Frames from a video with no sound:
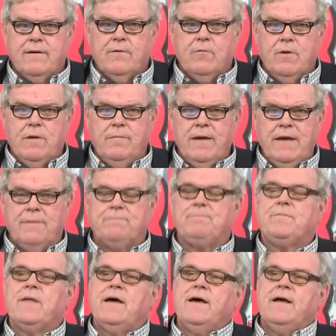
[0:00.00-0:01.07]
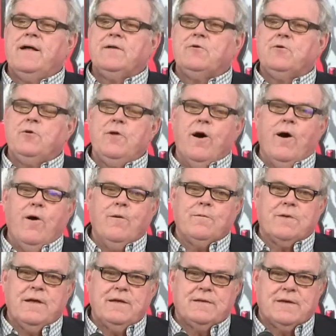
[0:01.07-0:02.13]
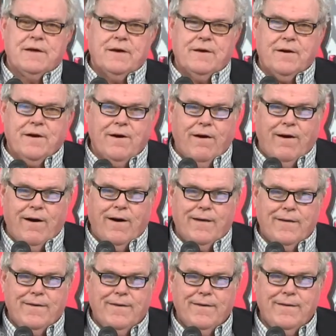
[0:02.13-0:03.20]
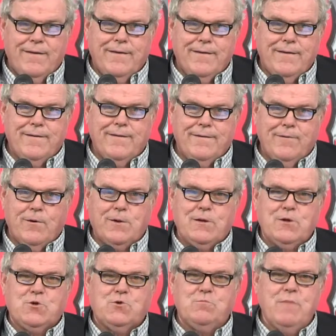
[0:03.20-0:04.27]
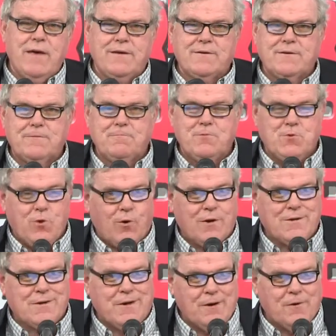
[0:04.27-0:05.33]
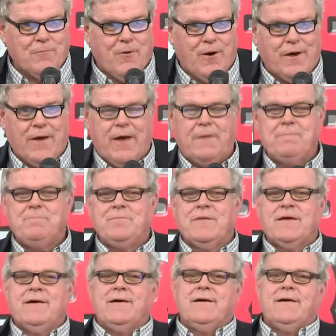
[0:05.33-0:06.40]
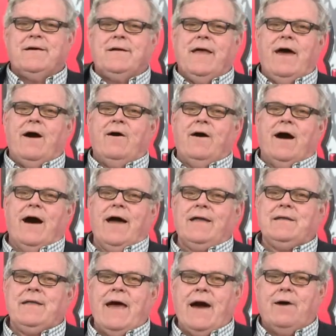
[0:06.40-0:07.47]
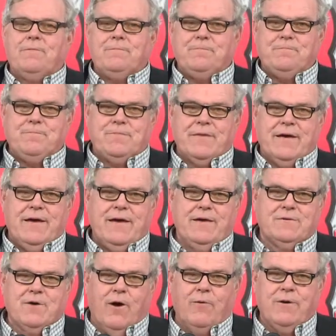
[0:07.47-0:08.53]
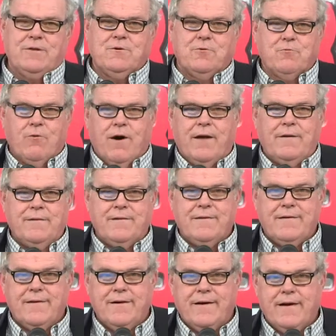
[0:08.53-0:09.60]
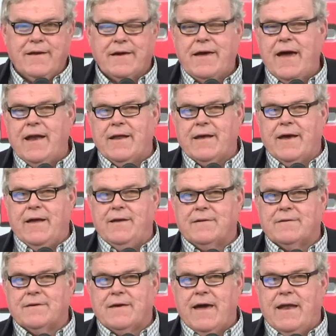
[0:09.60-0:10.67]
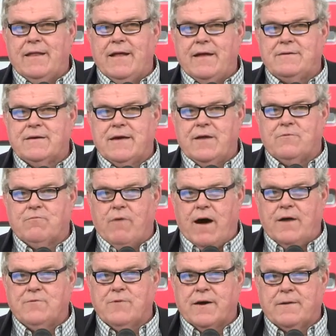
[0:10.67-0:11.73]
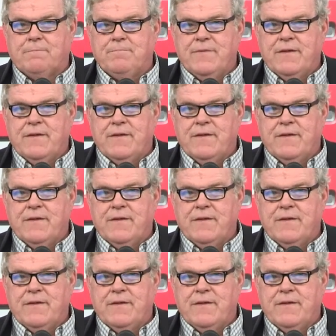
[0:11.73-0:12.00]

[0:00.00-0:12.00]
What do you mean? Don't discard or dismiss George Gilmore yet. Now, I doubt he's going to run any candidates against Roderick